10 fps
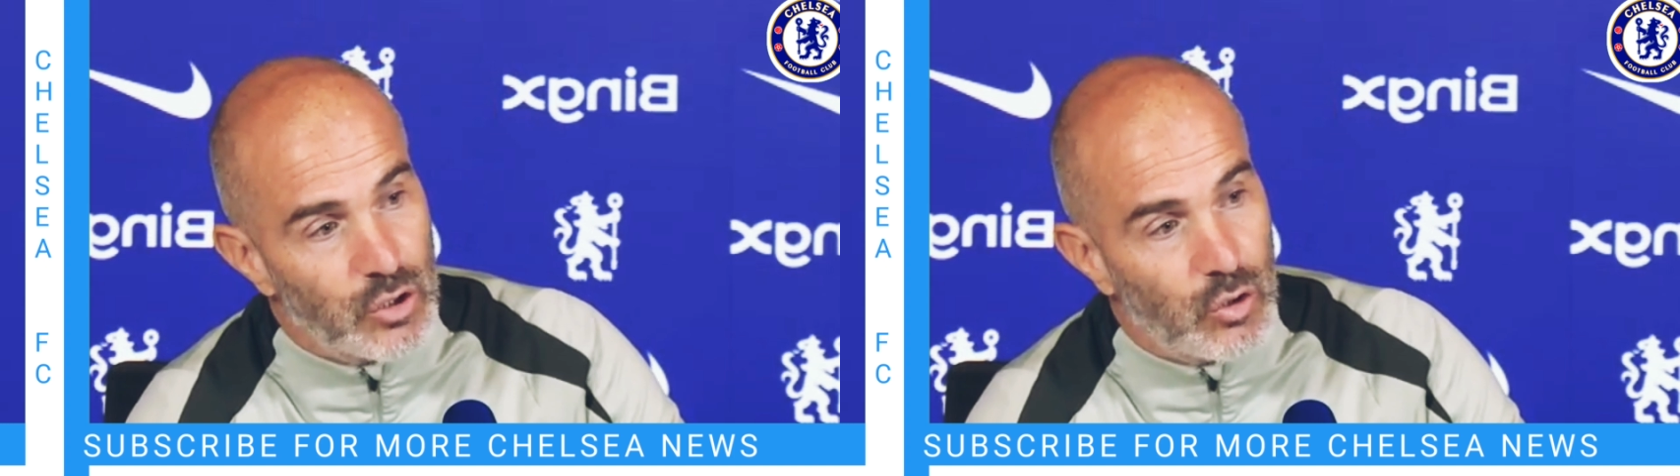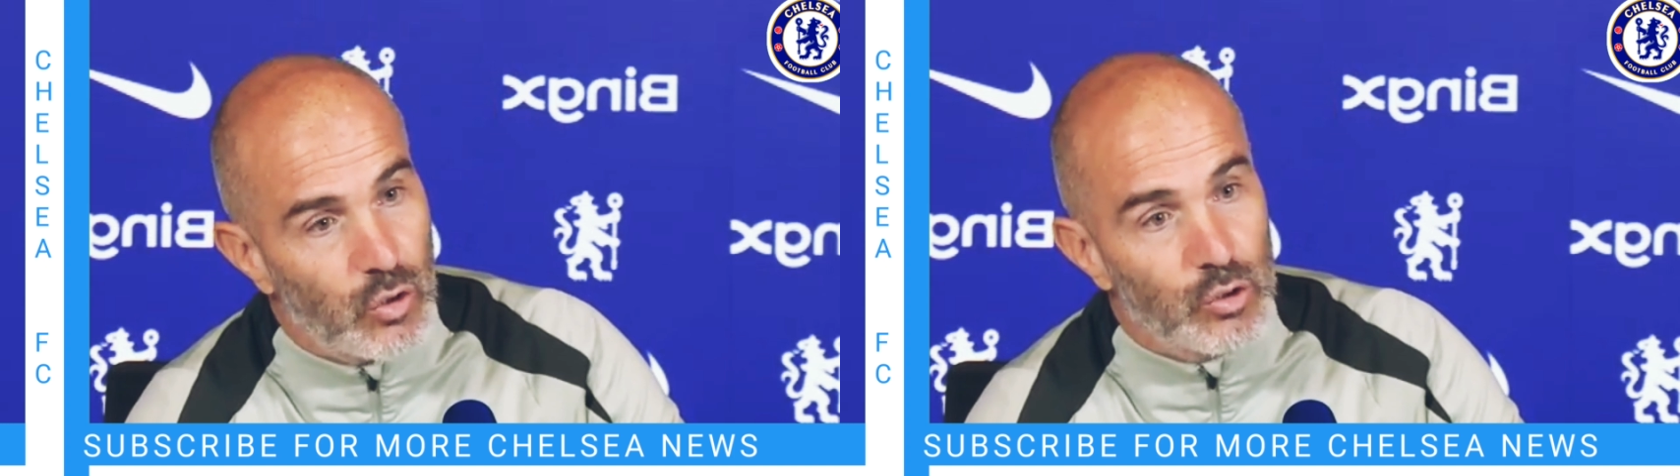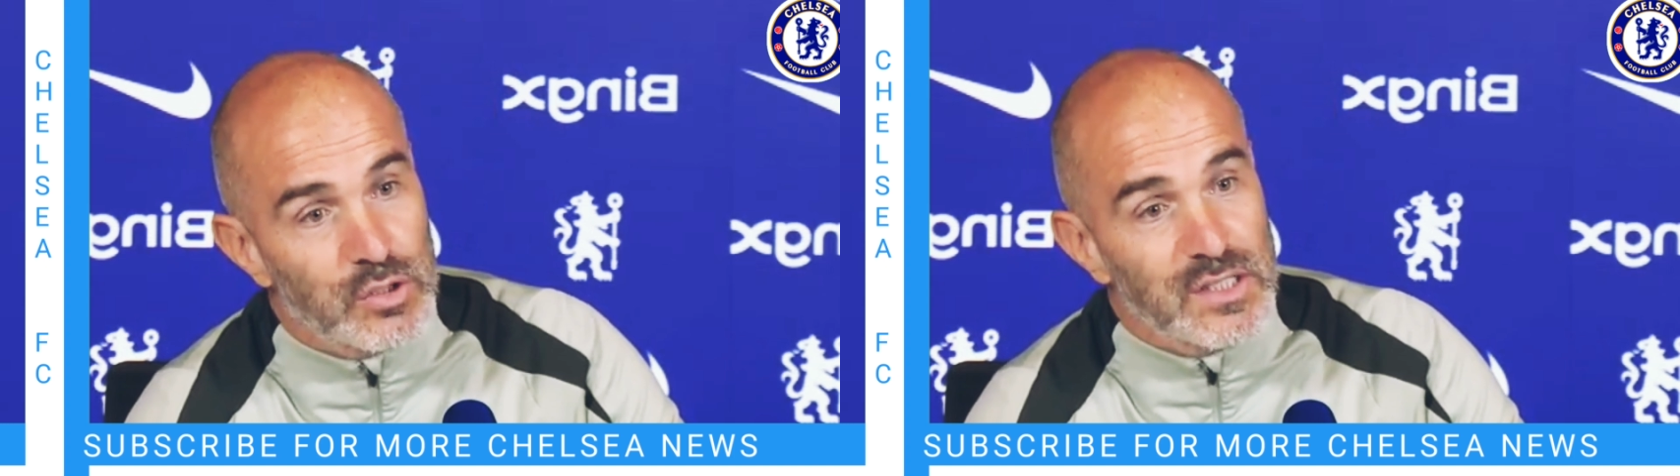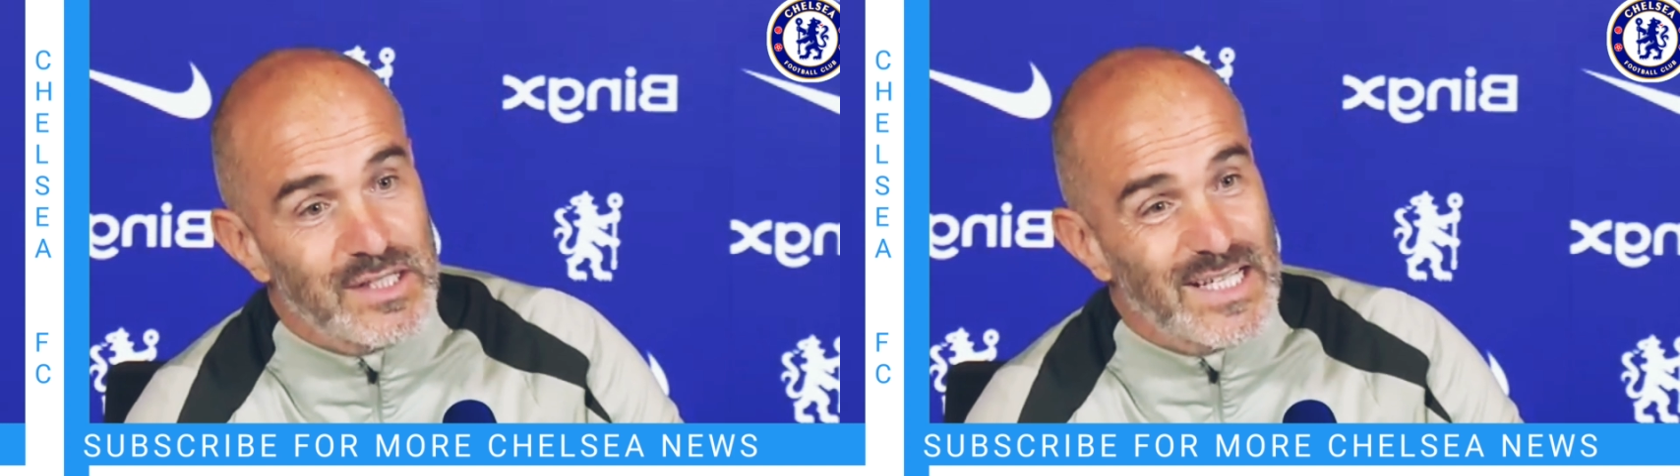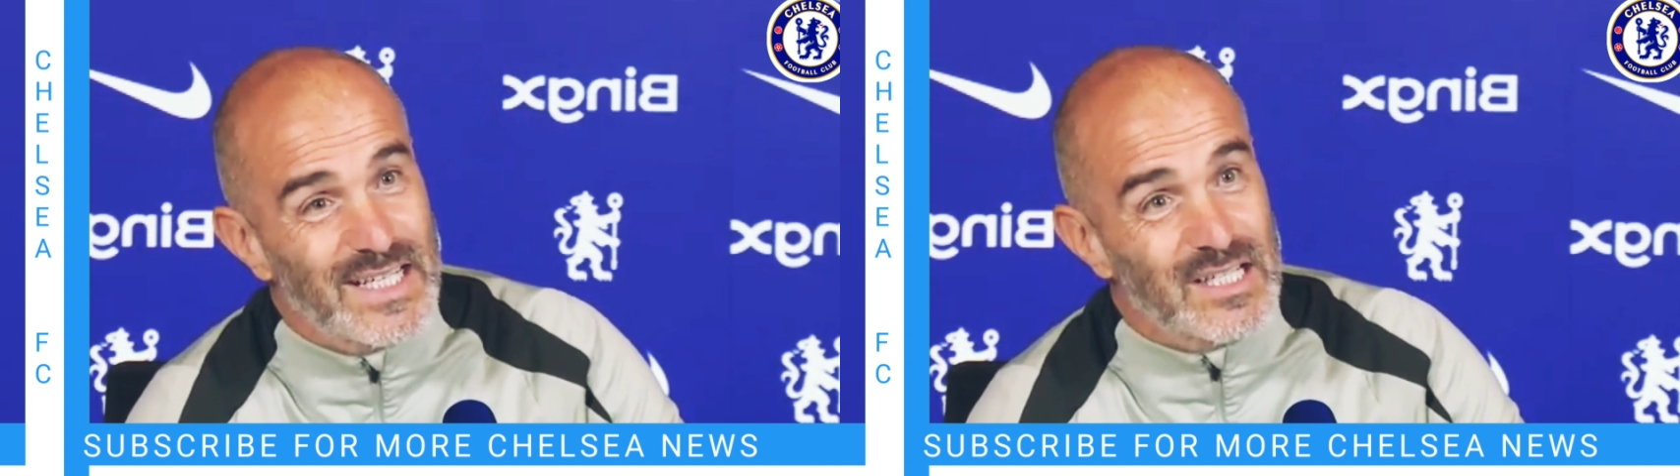or
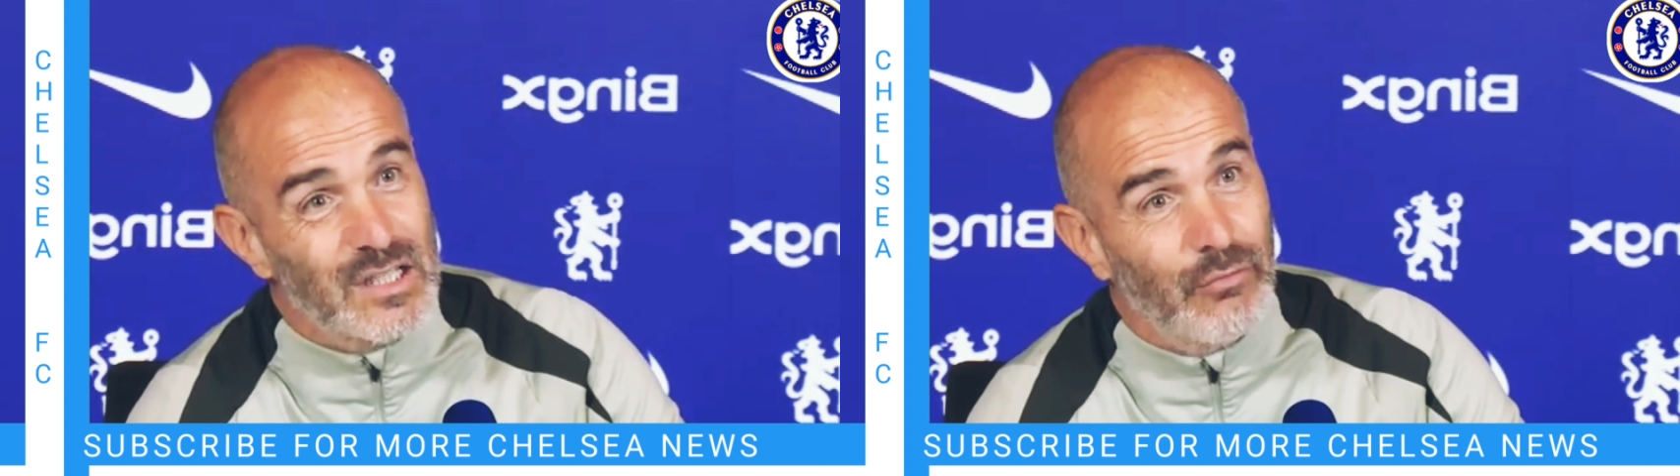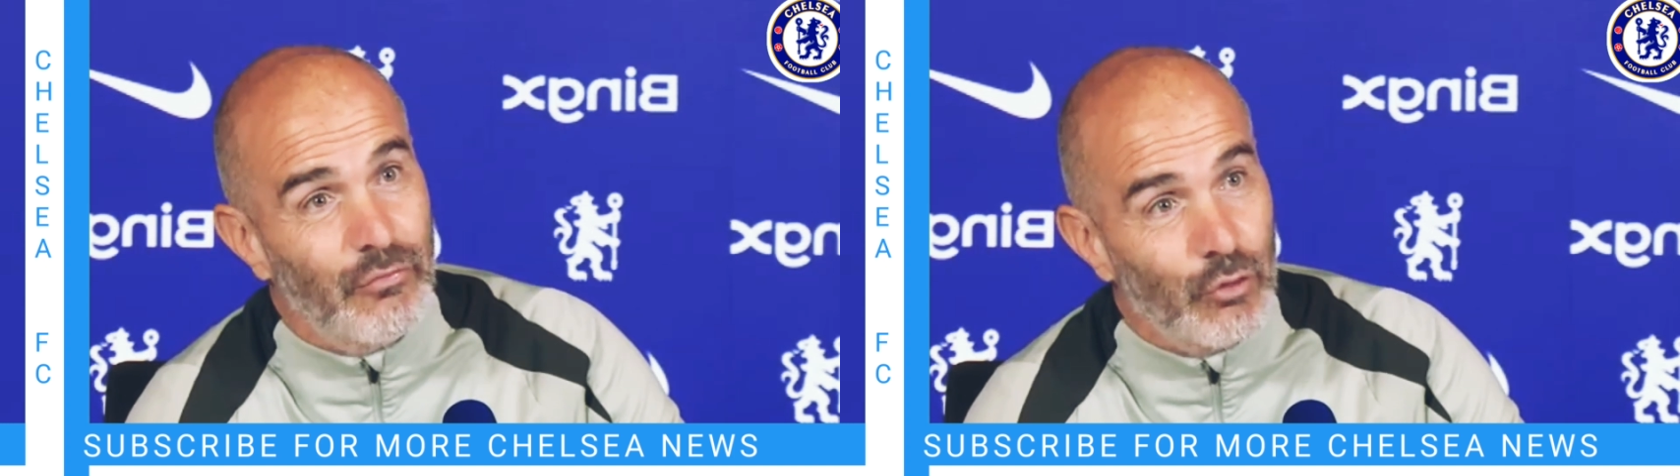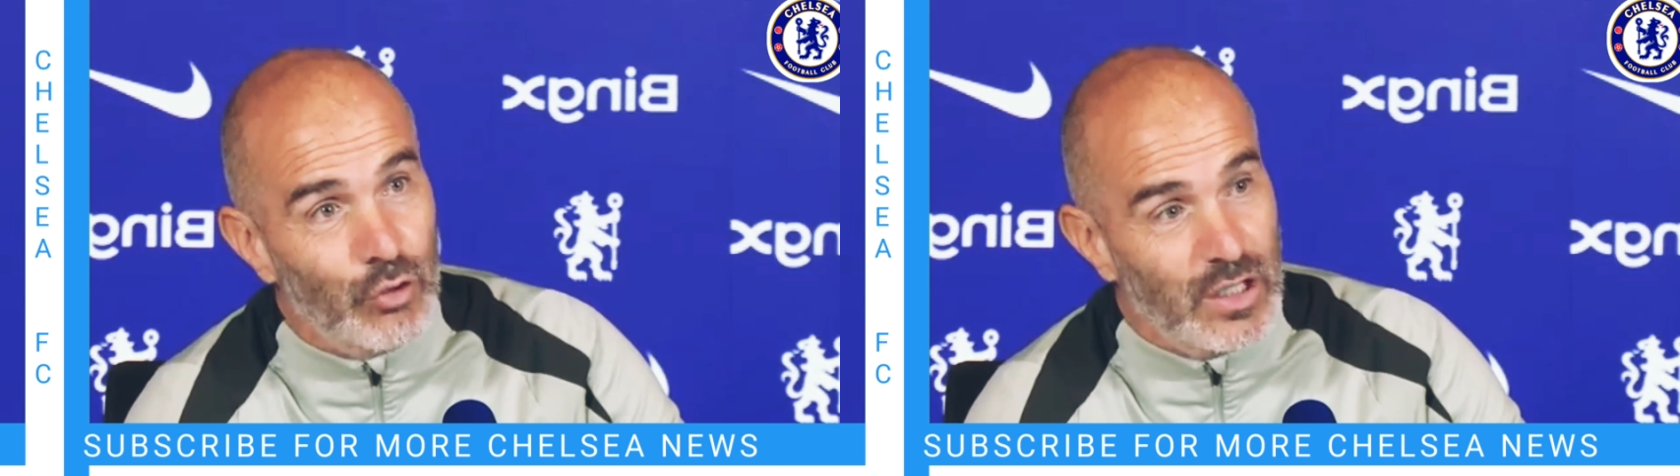64